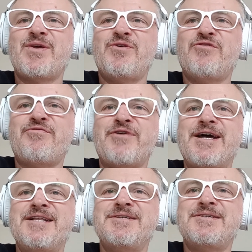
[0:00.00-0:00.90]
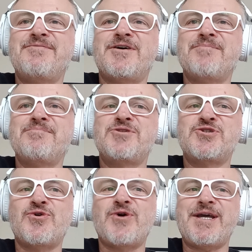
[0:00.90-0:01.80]
or friends, if I'm
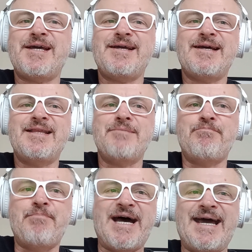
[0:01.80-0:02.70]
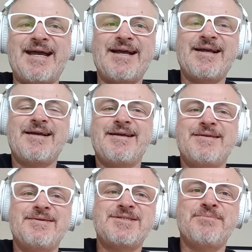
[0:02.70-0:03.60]
talking and then bang,
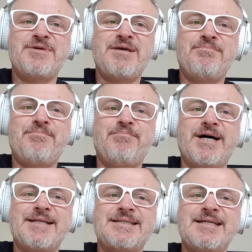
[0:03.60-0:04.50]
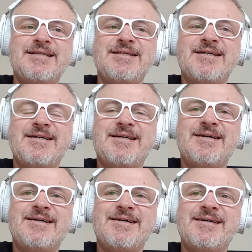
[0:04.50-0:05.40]
somebody butts in,
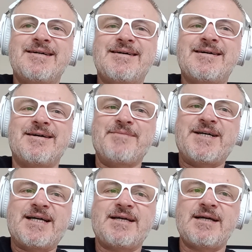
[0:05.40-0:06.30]
I'm like,